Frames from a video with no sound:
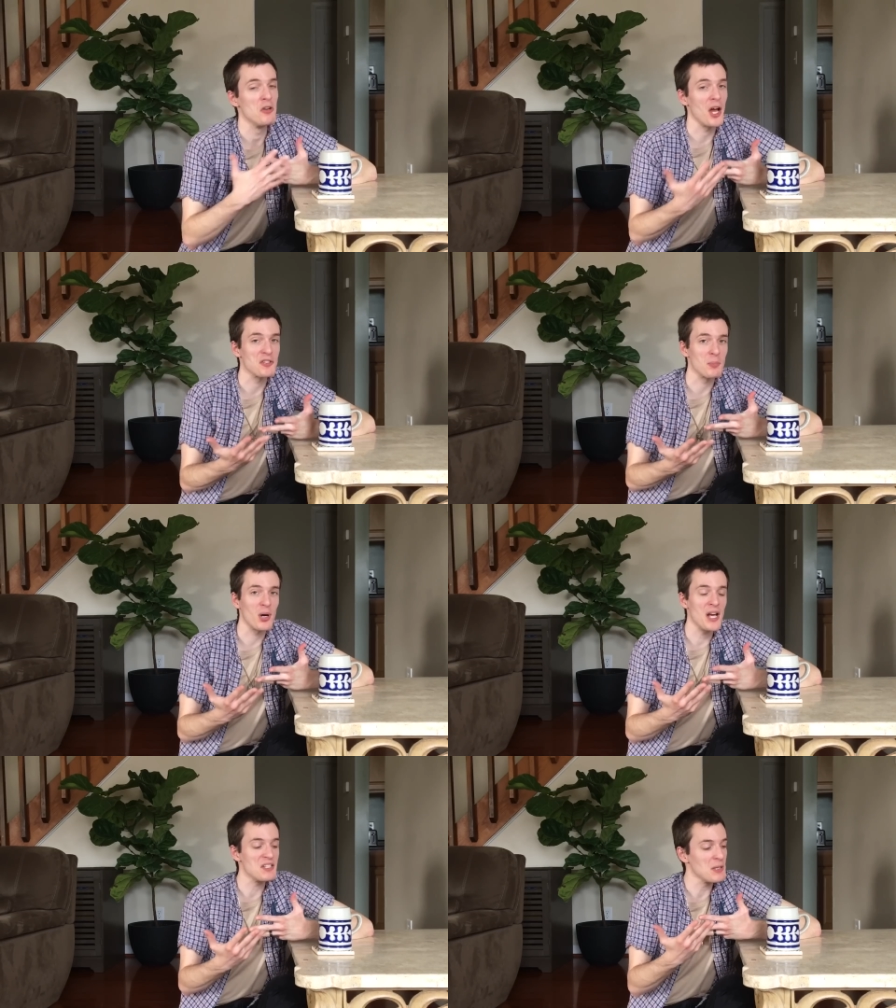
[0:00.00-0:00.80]
Not
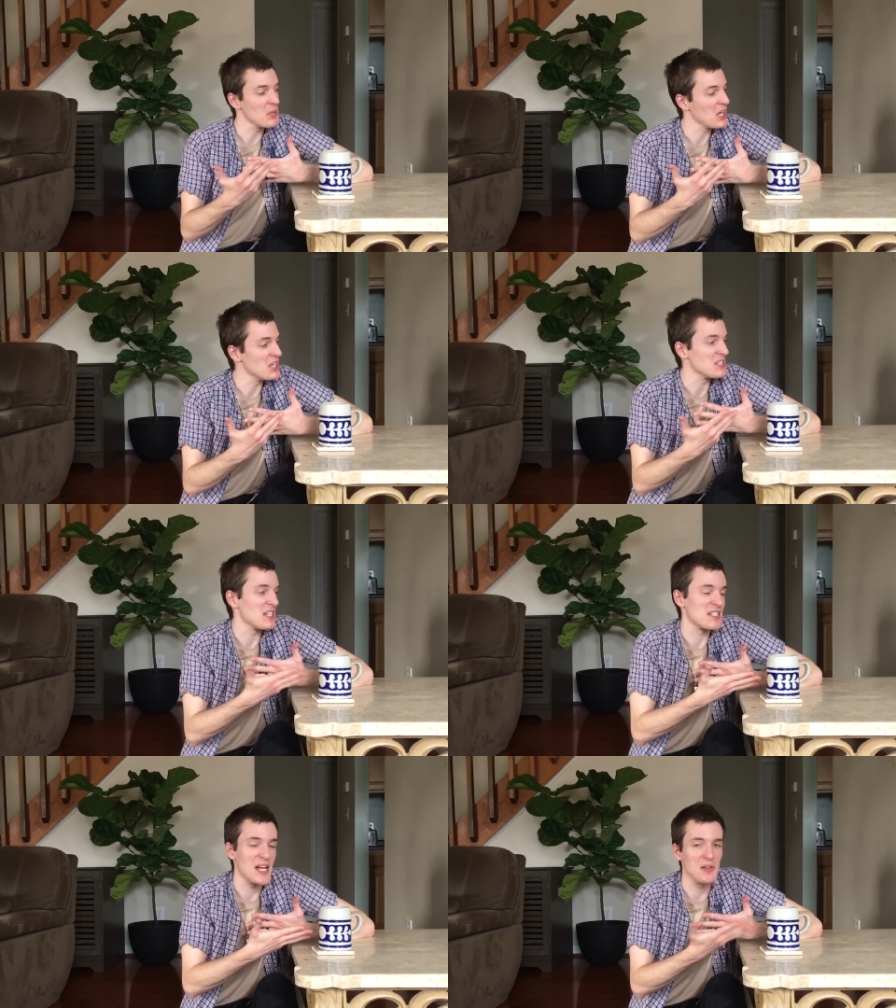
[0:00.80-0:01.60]
surprising, because
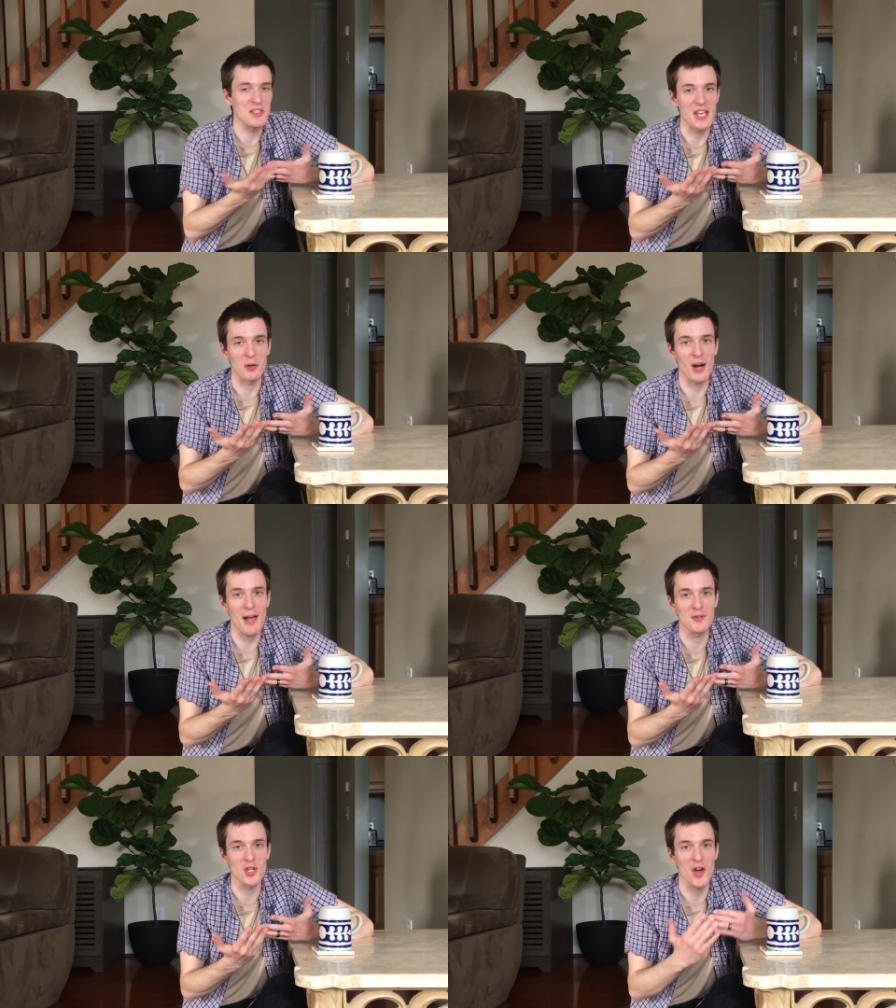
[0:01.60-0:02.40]
it sounds like
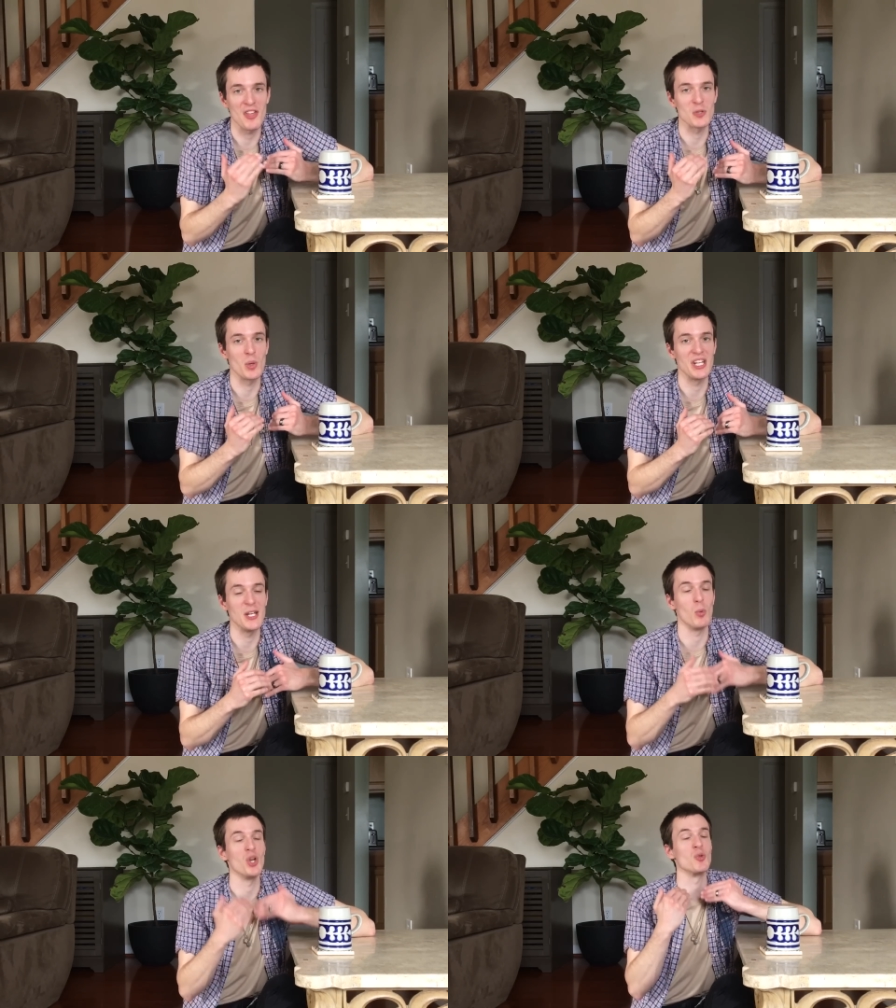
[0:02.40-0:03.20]
Raf saw this when
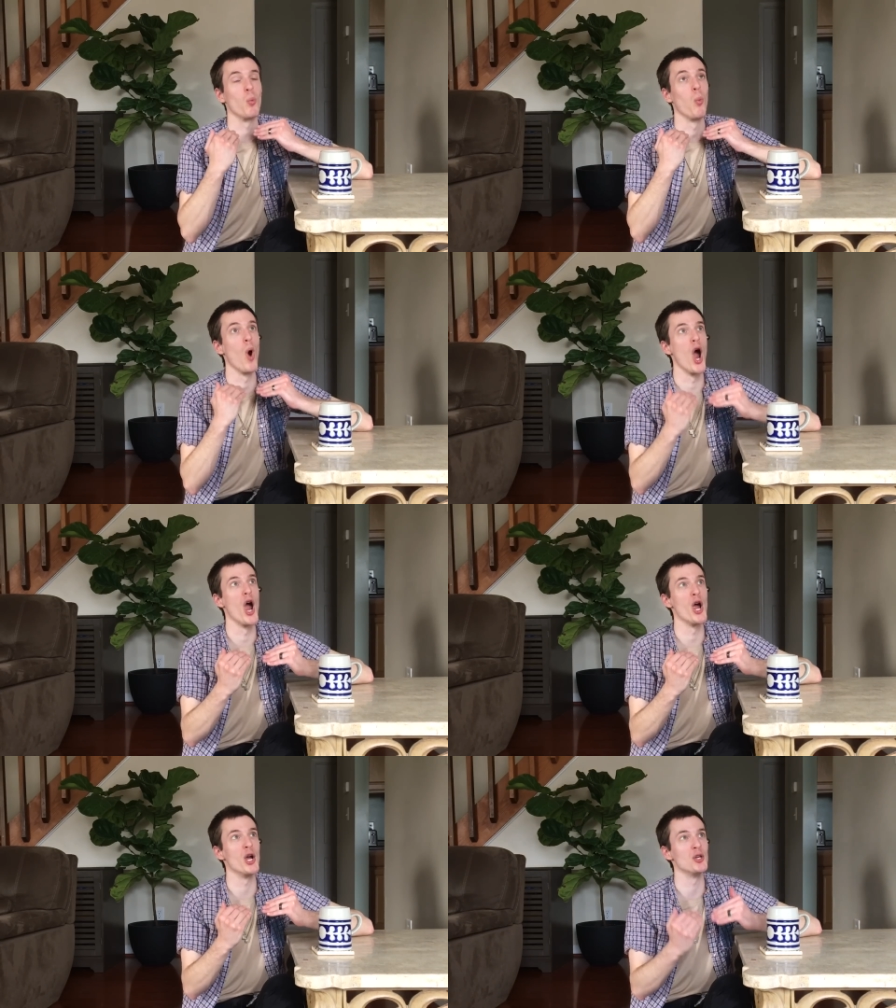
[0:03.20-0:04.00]
he was
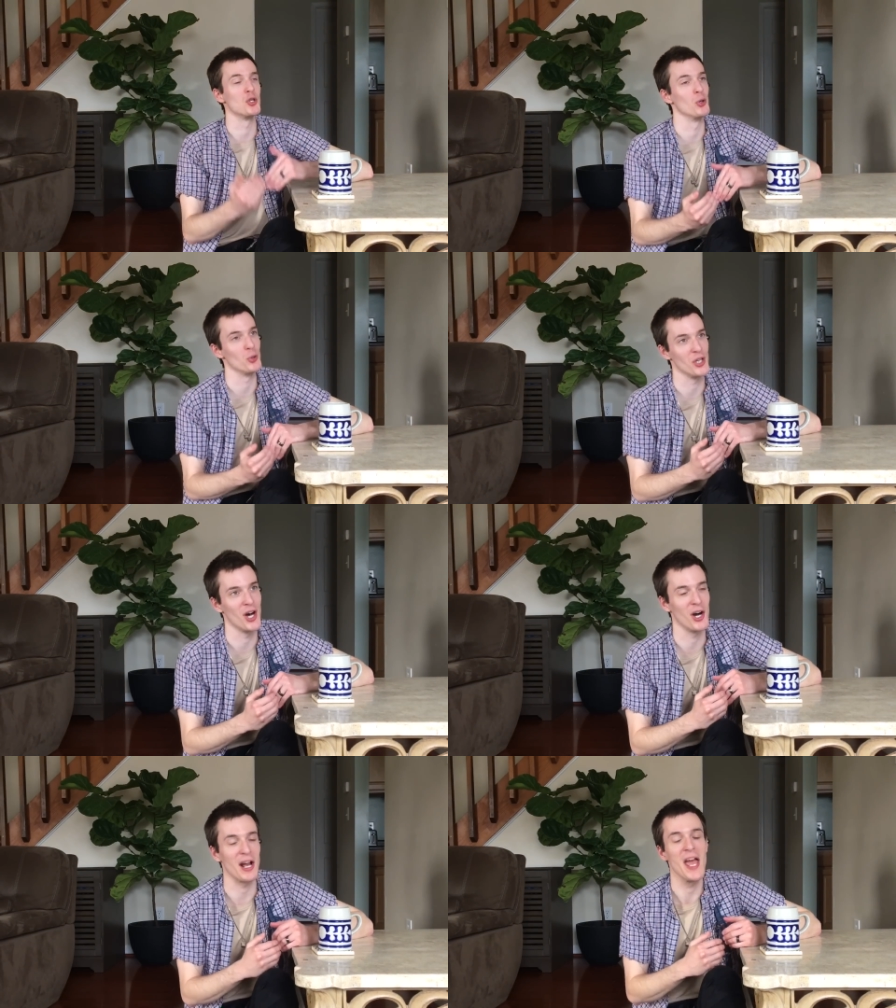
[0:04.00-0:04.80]
way too
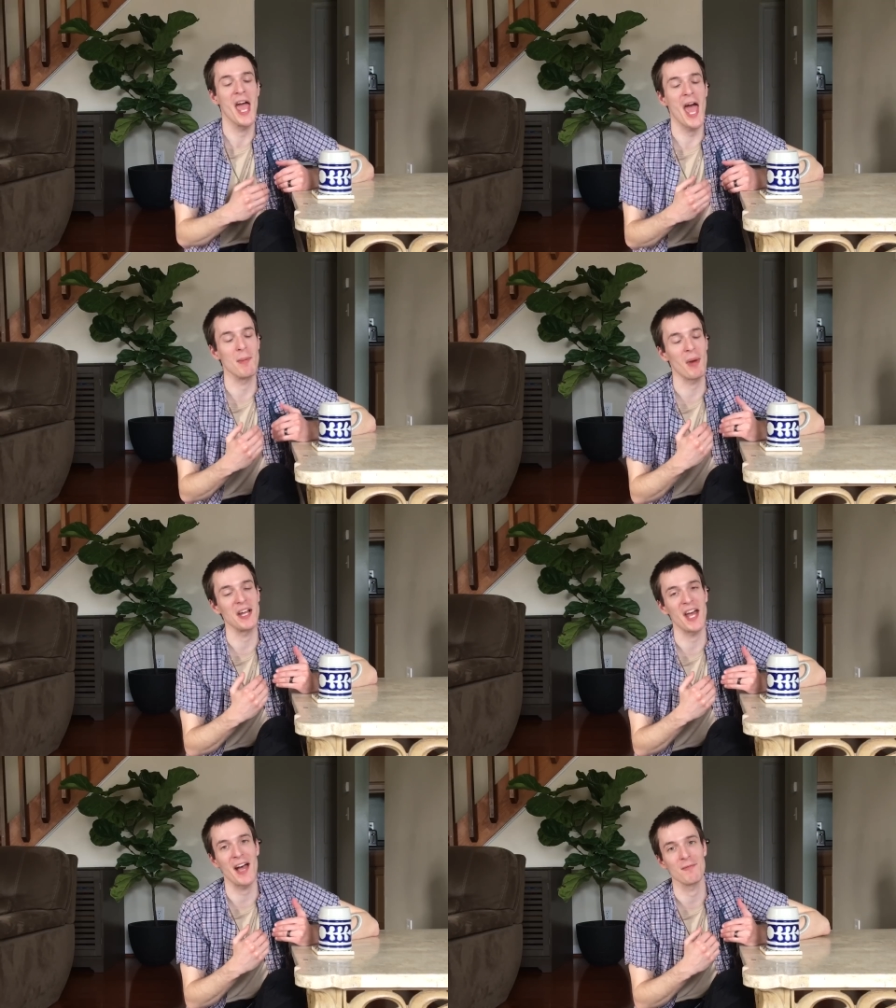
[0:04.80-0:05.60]
young and
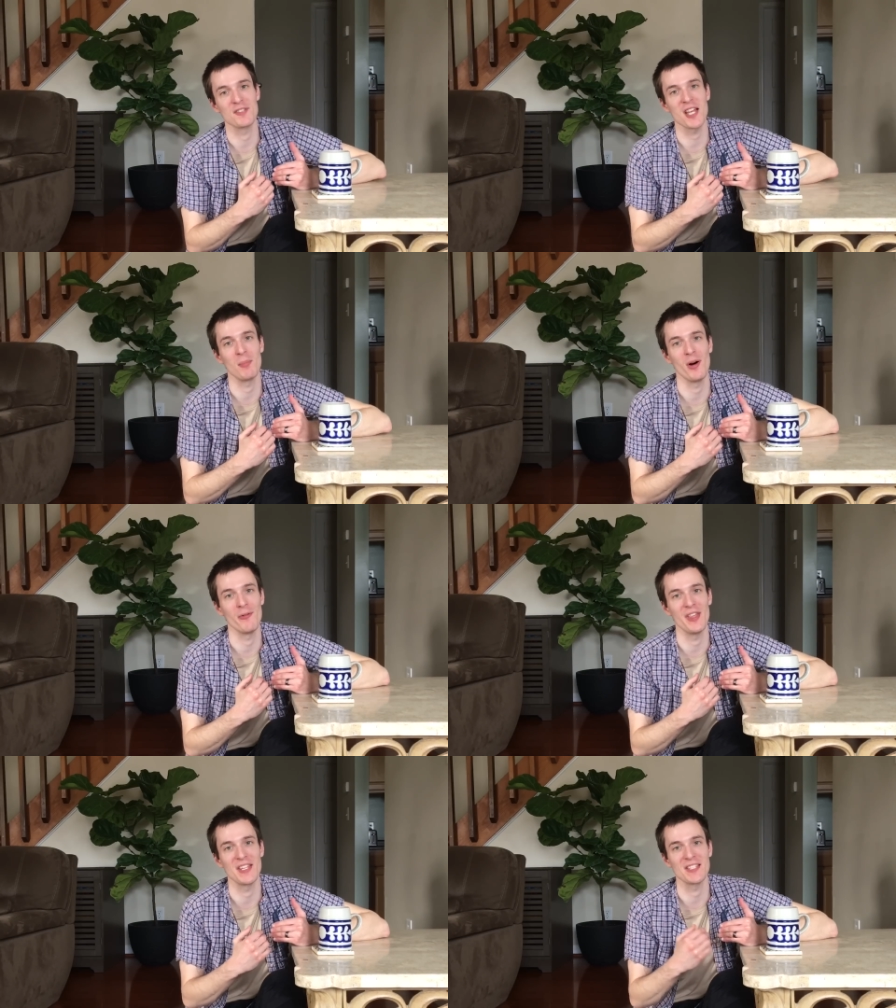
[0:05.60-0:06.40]
might have some
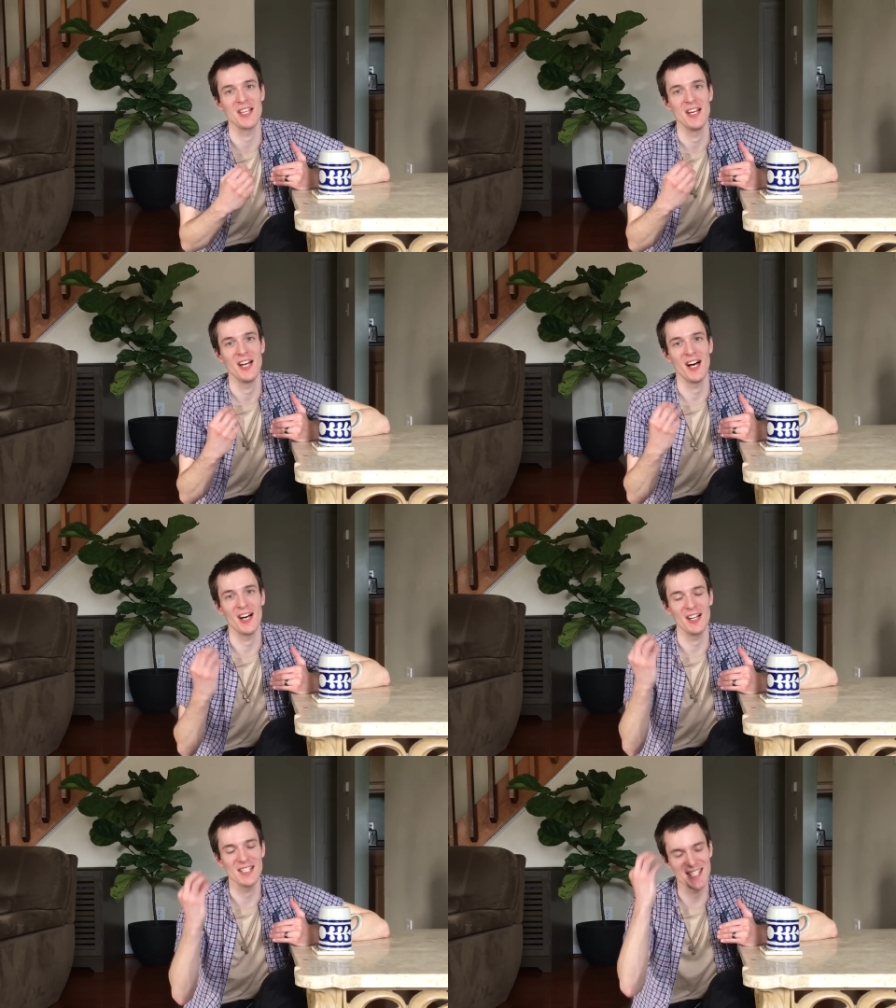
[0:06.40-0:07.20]
of this uh,